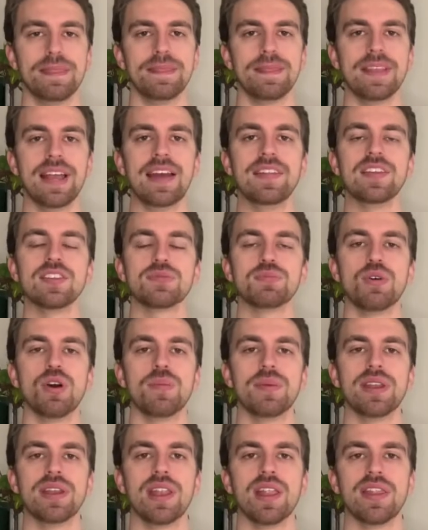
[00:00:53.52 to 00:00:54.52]
In this
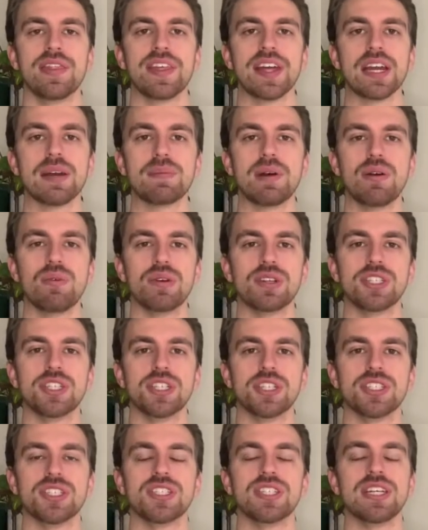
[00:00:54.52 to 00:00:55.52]
moment, think about what you're
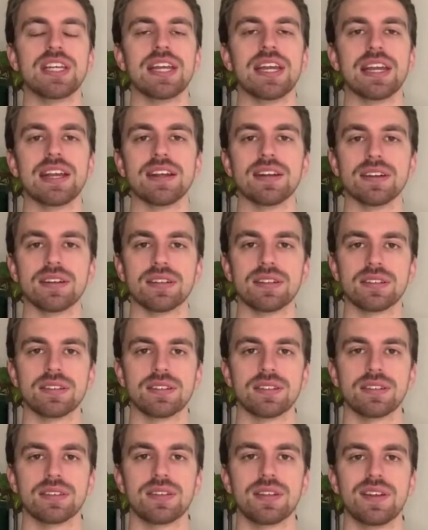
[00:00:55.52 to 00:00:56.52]
seeing,
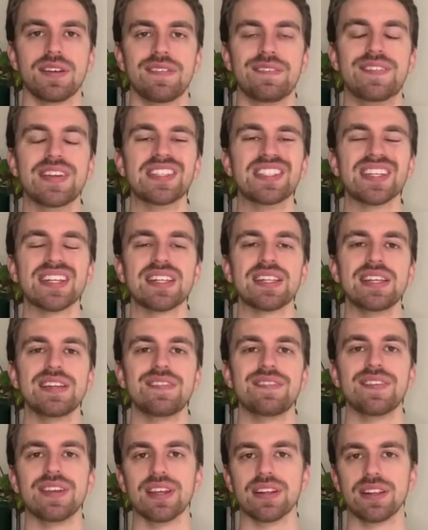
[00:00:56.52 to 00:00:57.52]
physically
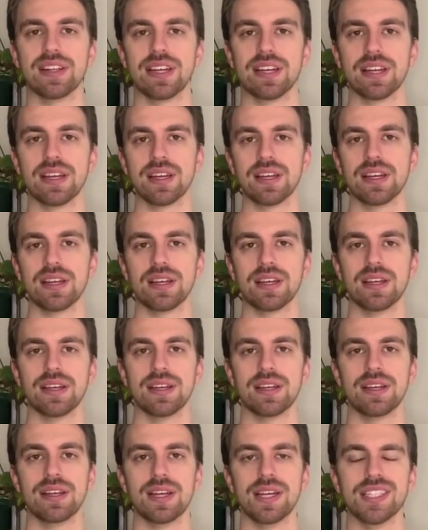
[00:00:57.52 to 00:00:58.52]

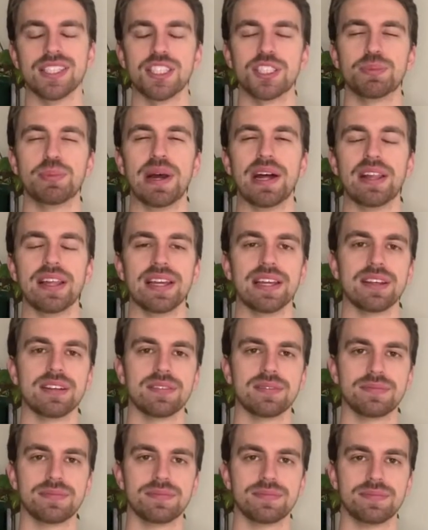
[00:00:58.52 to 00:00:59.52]
feeling, and
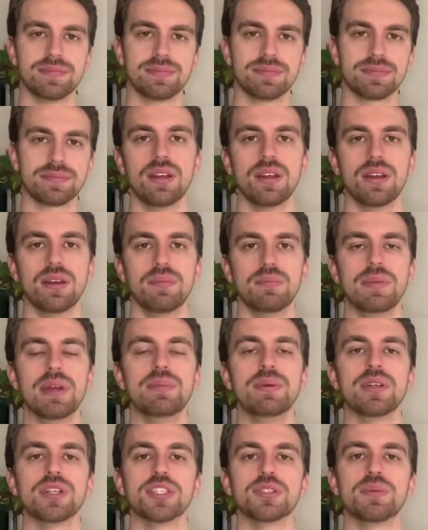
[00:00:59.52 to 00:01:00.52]
smelling. Maybe
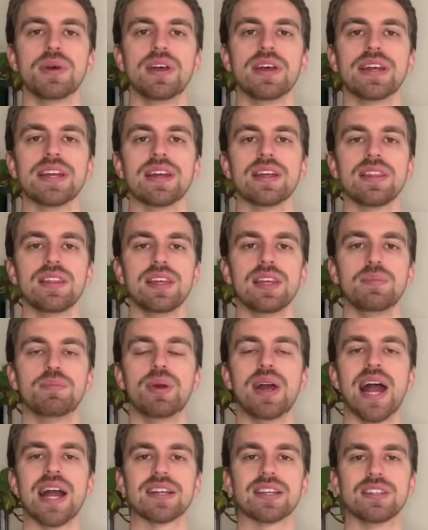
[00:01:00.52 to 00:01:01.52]
you're smelling the
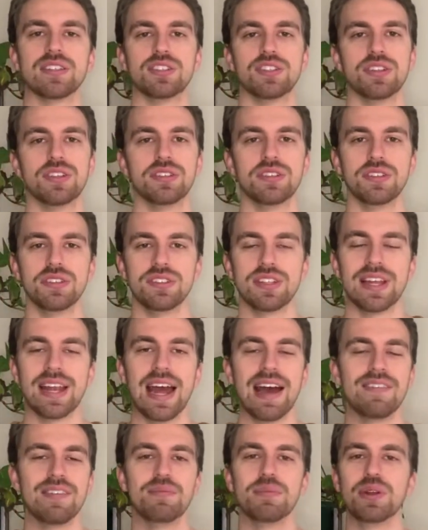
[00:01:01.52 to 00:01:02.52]
practice jerseys that
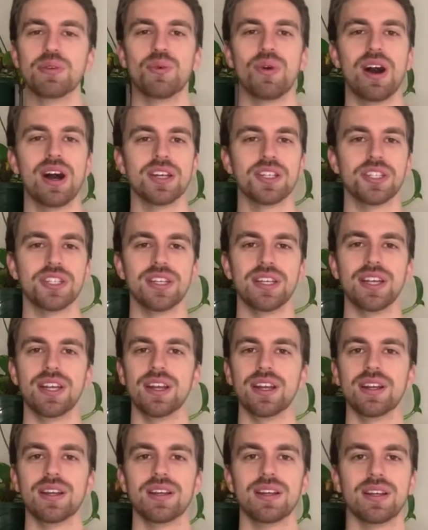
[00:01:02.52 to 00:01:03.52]
haven't been washed in a
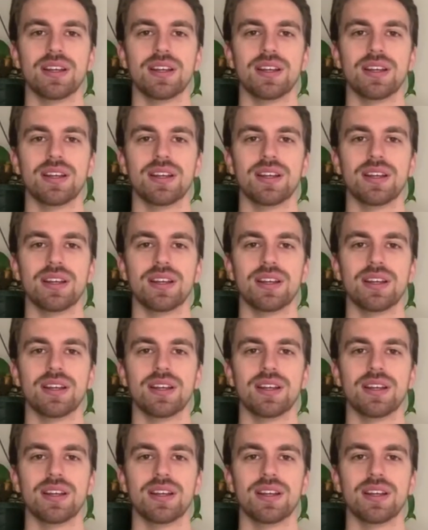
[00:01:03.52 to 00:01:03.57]
year.